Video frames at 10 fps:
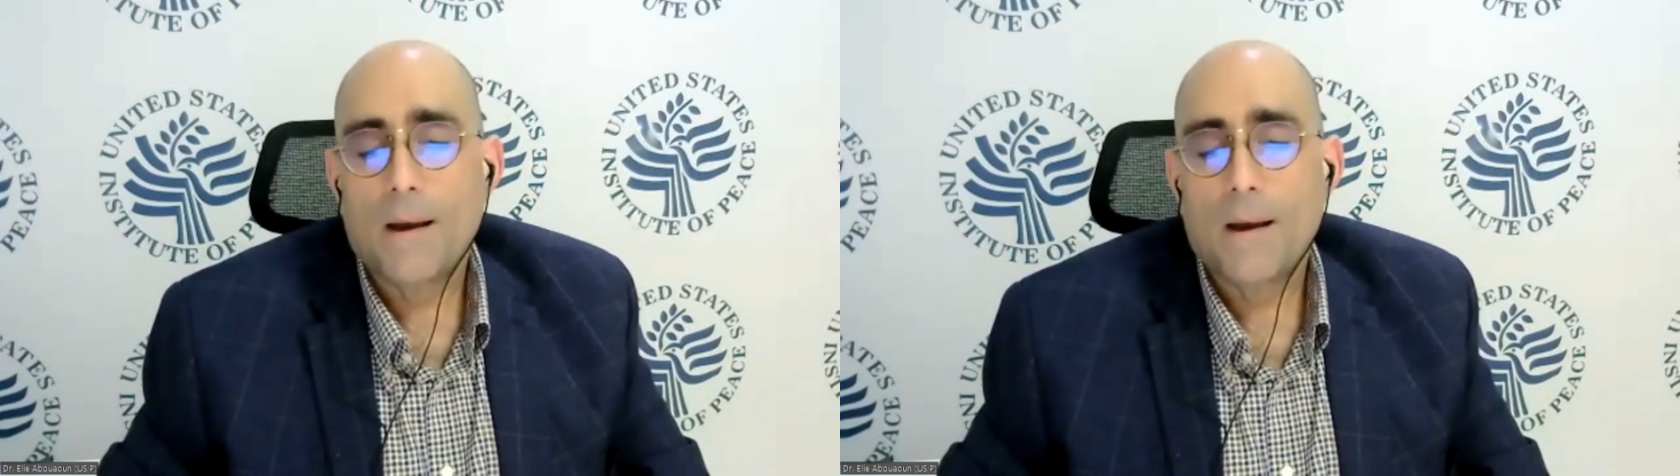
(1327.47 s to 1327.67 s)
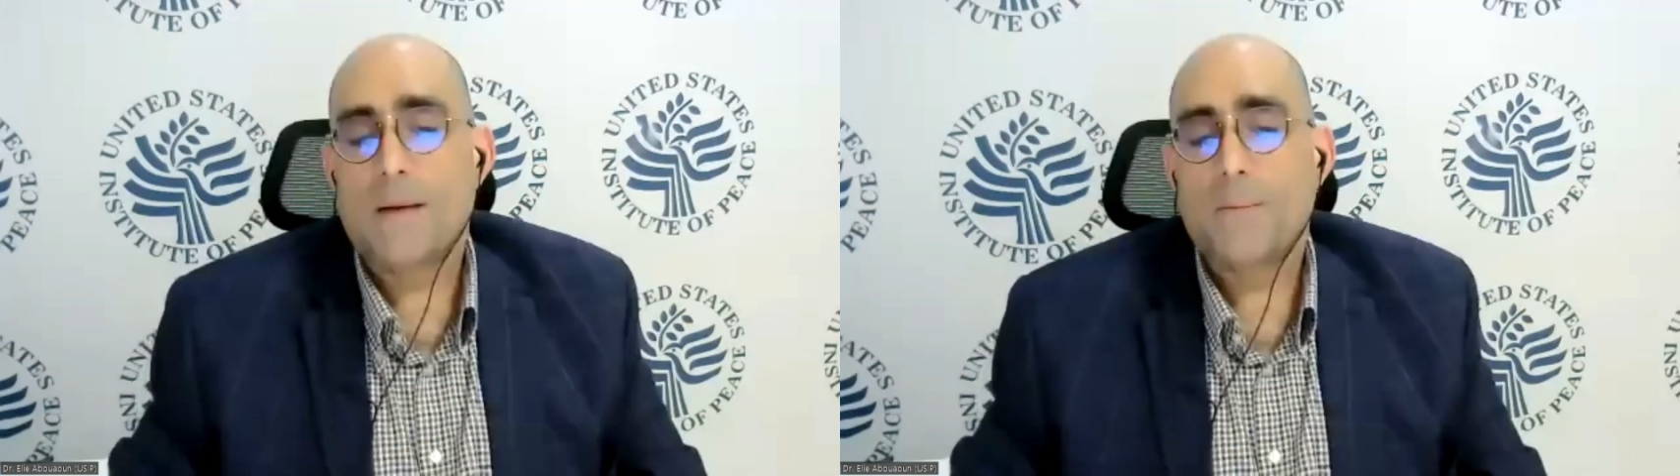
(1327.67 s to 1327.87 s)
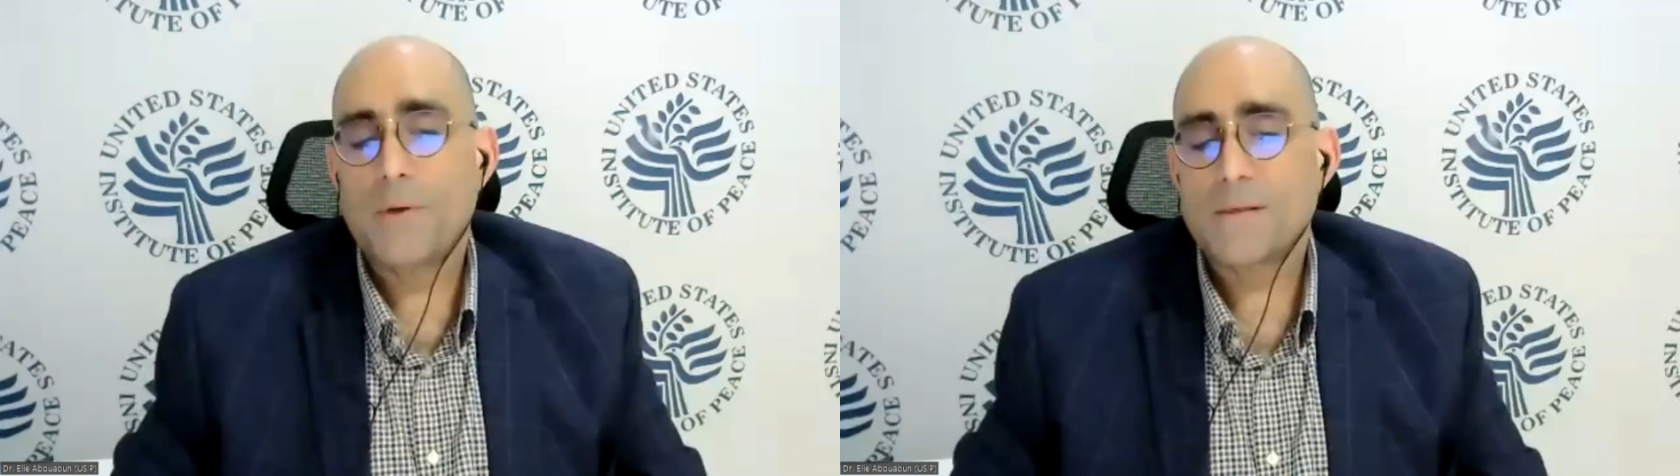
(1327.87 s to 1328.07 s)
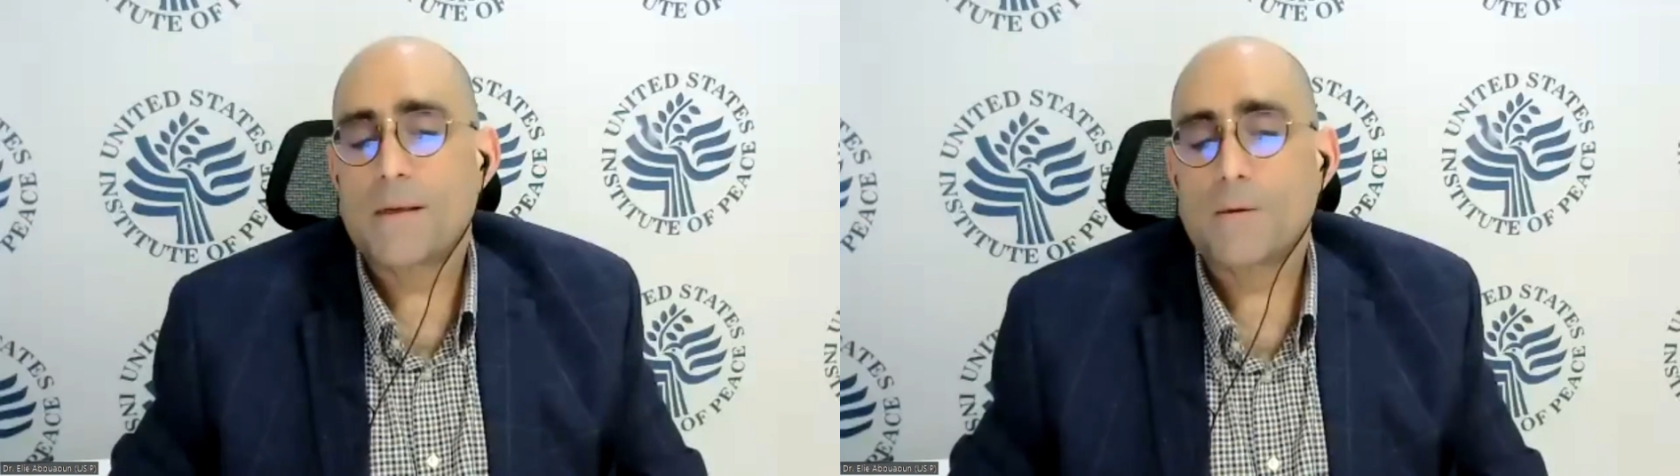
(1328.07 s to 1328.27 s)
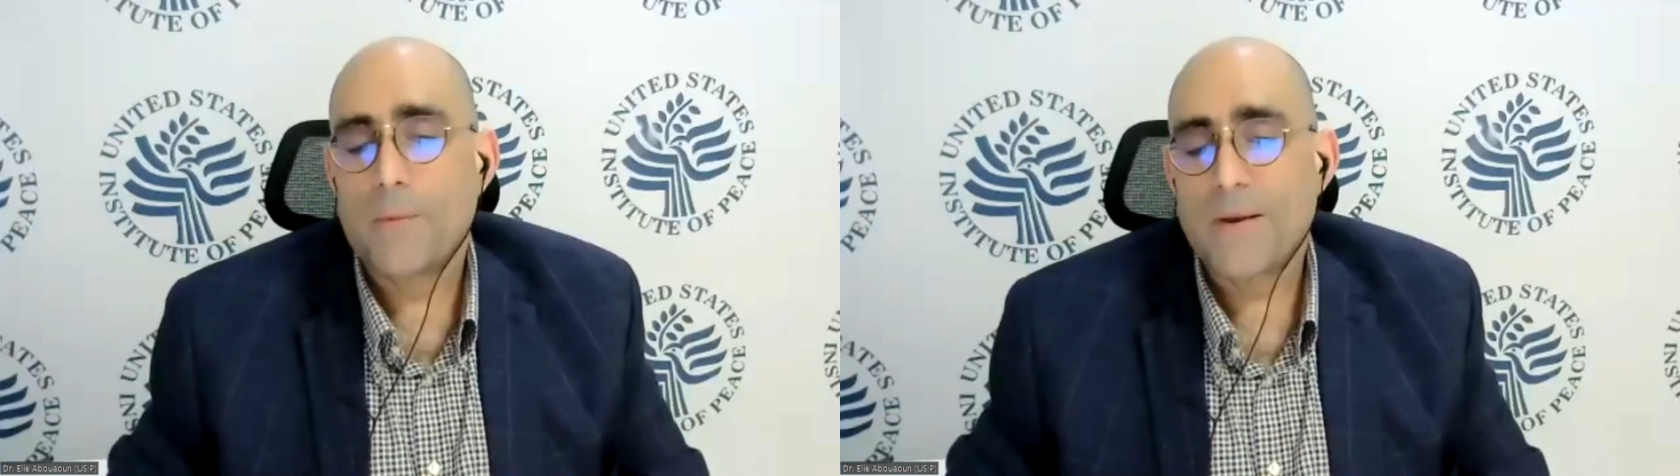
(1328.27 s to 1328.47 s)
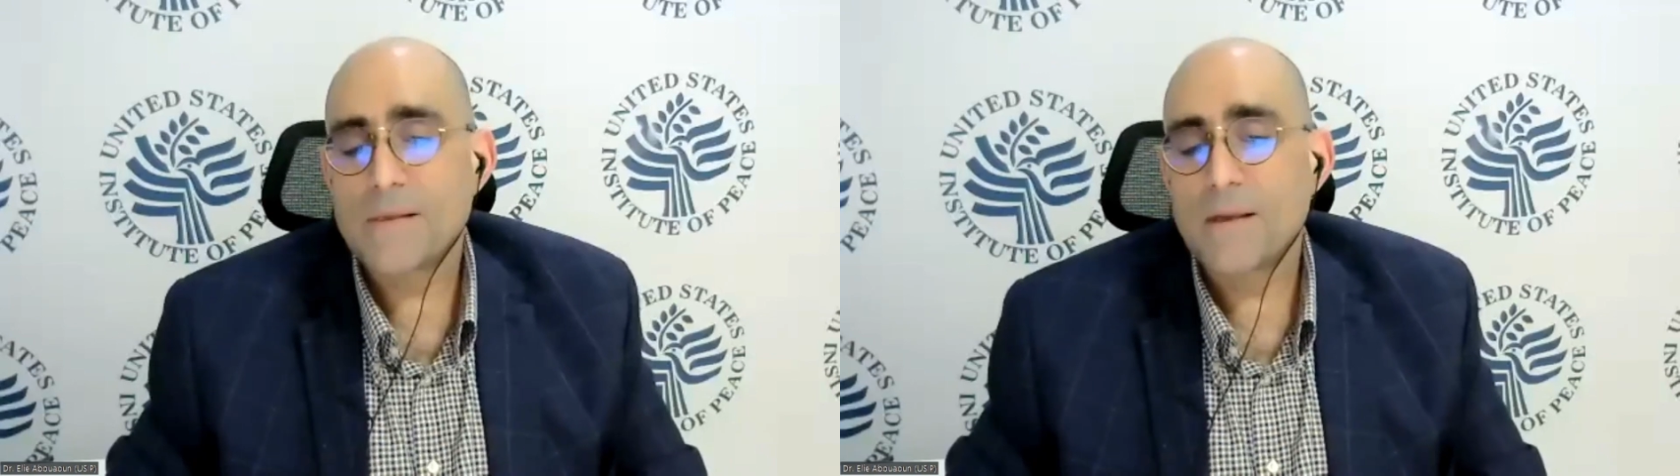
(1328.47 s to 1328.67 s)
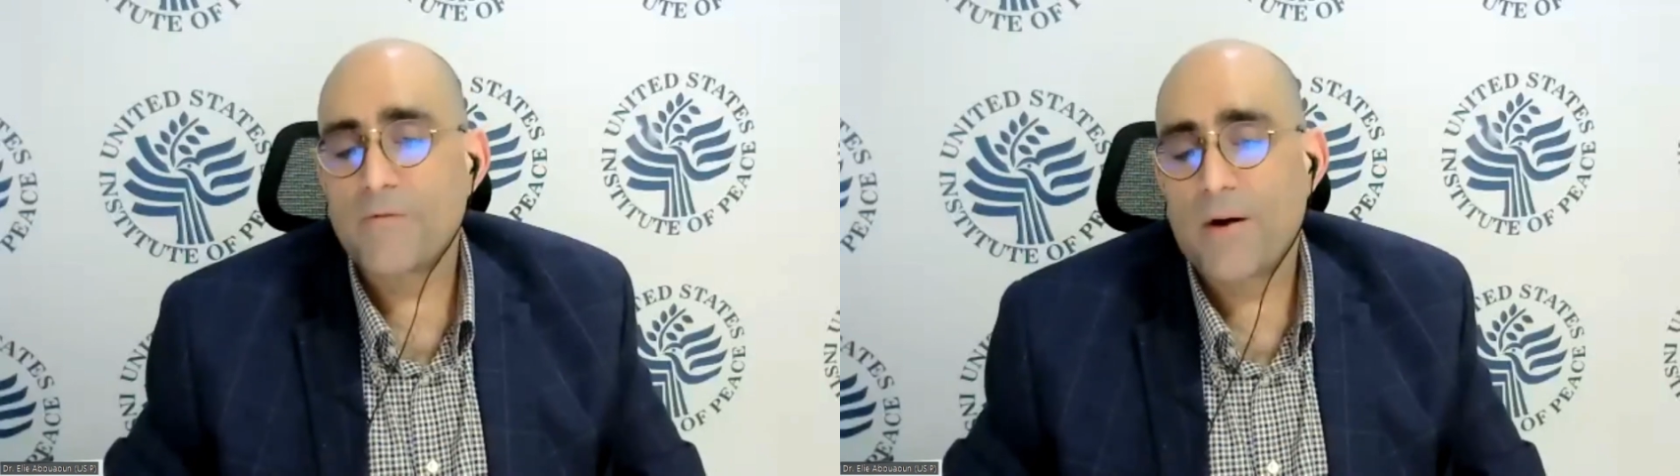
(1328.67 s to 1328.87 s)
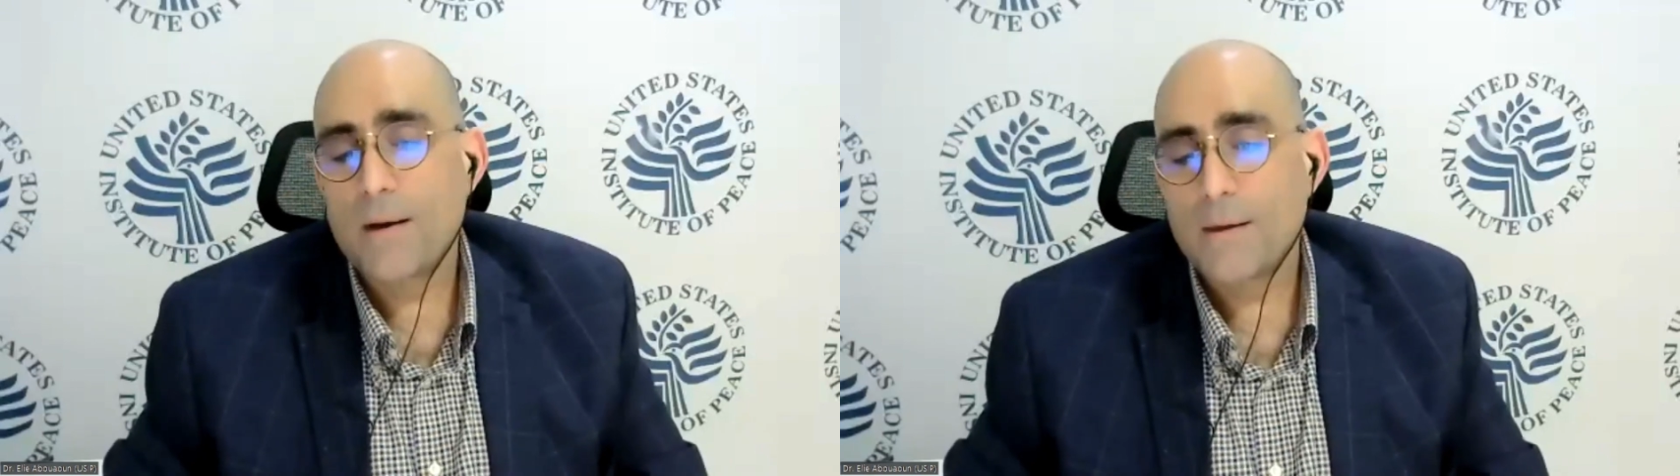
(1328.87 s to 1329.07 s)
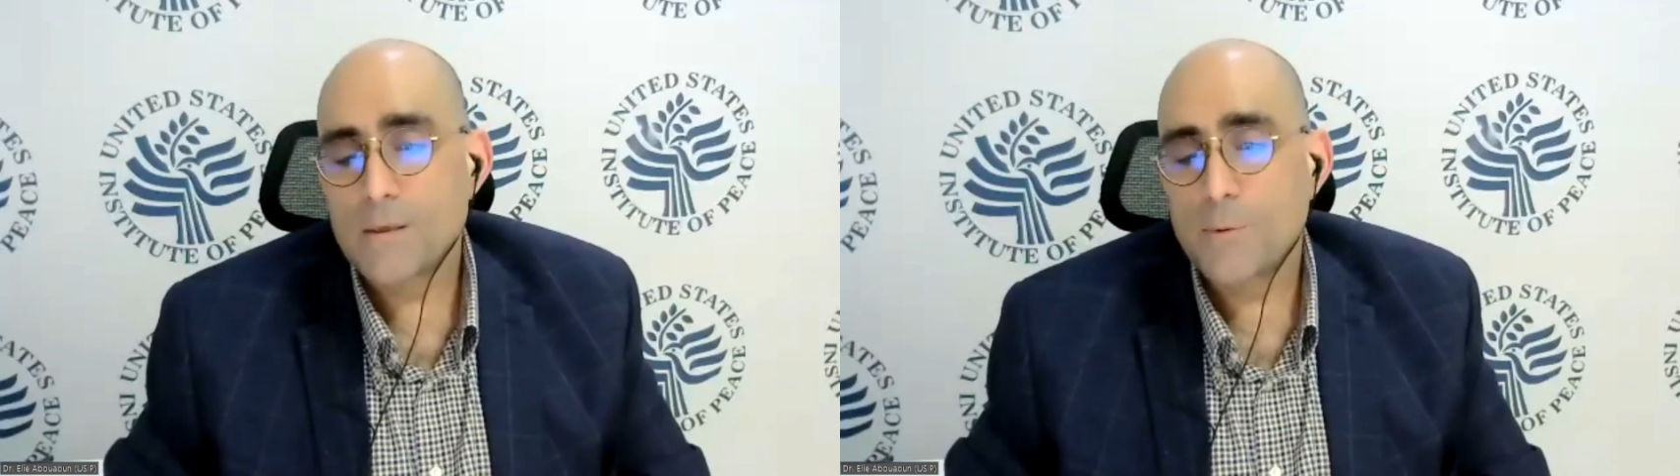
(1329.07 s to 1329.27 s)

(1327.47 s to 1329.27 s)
Examples are domestic violence,